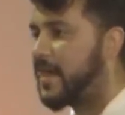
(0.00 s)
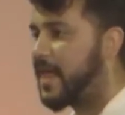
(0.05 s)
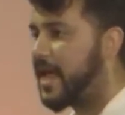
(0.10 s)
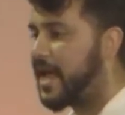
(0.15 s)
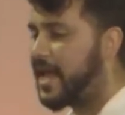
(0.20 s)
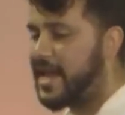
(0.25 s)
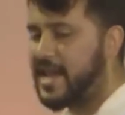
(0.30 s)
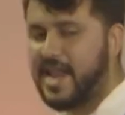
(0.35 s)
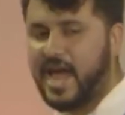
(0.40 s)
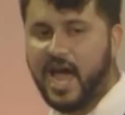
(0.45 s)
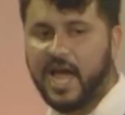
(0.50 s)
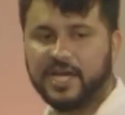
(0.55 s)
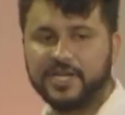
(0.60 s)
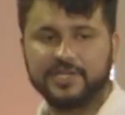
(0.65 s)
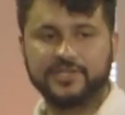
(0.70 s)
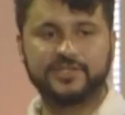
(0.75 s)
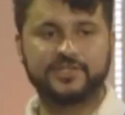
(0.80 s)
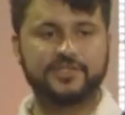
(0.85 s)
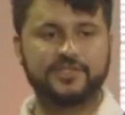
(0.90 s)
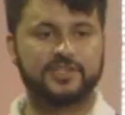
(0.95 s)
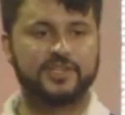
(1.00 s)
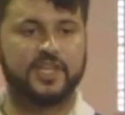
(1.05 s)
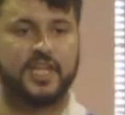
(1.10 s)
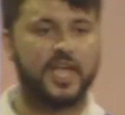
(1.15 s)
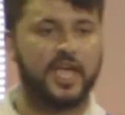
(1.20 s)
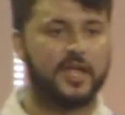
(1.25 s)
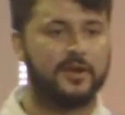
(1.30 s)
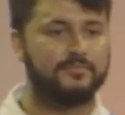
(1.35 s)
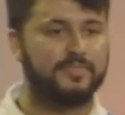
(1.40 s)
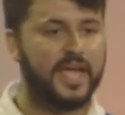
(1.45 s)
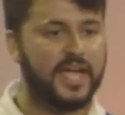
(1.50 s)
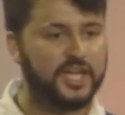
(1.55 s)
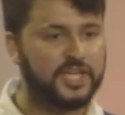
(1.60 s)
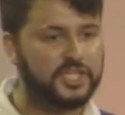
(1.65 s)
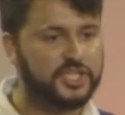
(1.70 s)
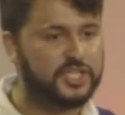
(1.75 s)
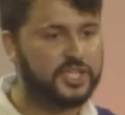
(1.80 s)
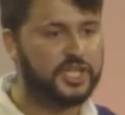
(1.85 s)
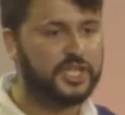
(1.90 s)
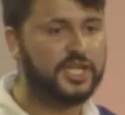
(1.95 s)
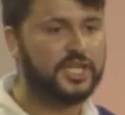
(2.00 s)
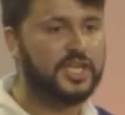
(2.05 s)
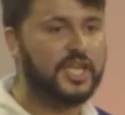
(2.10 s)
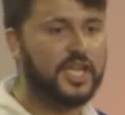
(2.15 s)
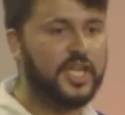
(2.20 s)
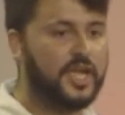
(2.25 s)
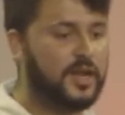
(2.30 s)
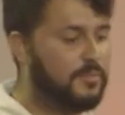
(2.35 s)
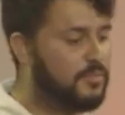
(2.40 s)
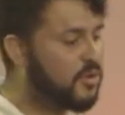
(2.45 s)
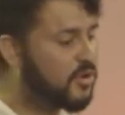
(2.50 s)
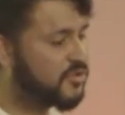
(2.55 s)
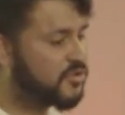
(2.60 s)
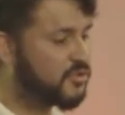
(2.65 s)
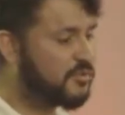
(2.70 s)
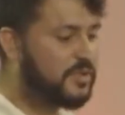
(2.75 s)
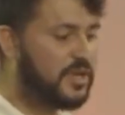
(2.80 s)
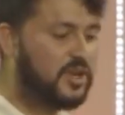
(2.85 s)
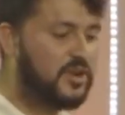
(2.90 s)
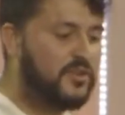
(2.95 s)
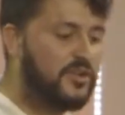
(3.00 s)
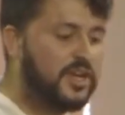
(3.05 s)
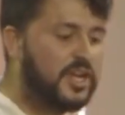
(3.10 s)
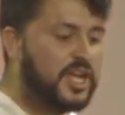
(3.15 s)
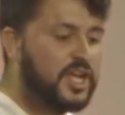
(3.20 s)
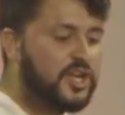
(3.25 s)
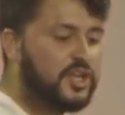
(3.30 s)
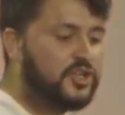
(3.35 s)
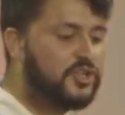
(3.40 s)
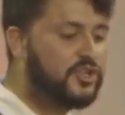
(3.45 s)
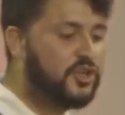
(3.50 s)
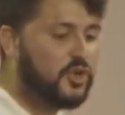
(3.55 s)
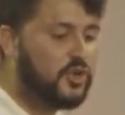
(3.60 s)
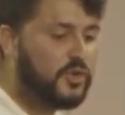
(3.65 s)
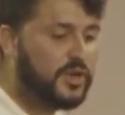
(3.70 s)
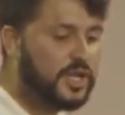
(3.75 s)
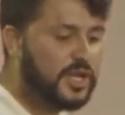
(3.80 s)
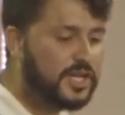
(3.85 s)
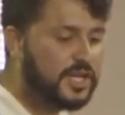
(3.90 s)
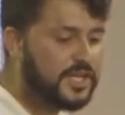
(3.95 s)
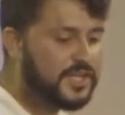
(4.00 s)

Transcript: and nice and patient and persevering and enduring.